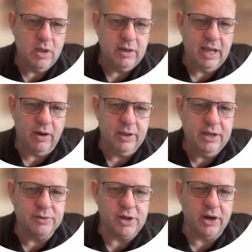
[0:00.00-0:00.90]
Now,
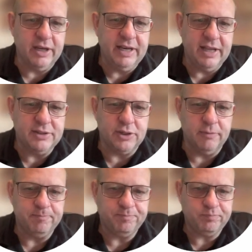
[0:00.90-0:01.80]
here's our
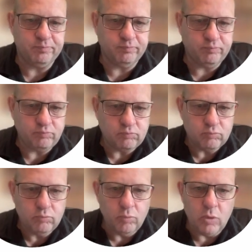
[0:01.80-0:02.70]
condenser.
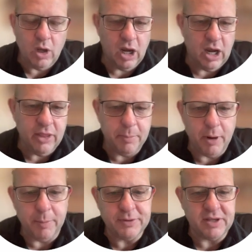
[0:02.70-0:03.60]
The
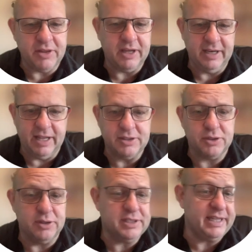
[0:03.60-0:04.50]
purpose of the
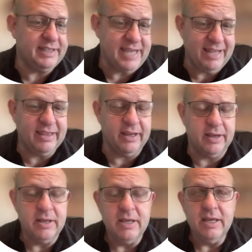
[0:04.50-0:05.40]
condenser is to take
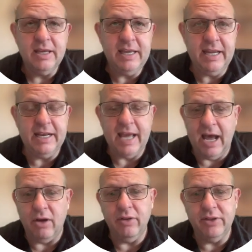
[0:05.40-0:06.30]
the heat
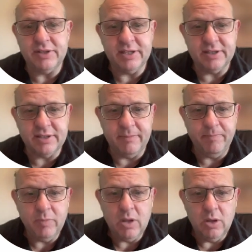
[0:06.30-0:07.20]
out of the system.
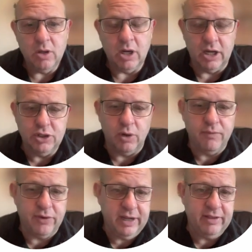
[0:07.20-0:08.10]
Don't
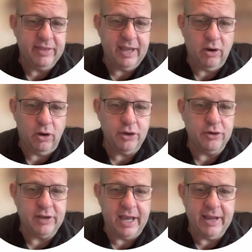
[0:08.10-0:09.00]
forget that on your
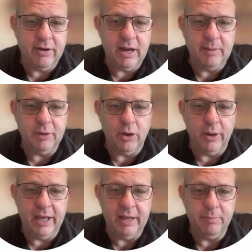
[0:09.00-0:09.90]
diagram to go
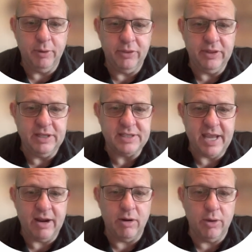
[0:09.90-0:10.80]
ahead and put these
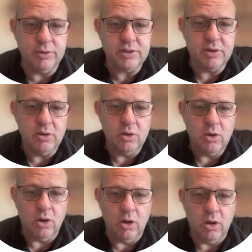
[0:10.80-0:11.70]
arrows
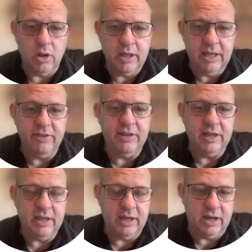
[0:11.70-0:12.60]
in
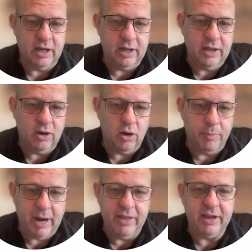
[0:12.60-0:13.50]

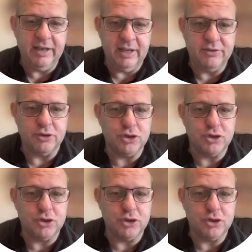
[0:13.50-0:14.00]
by the condenser,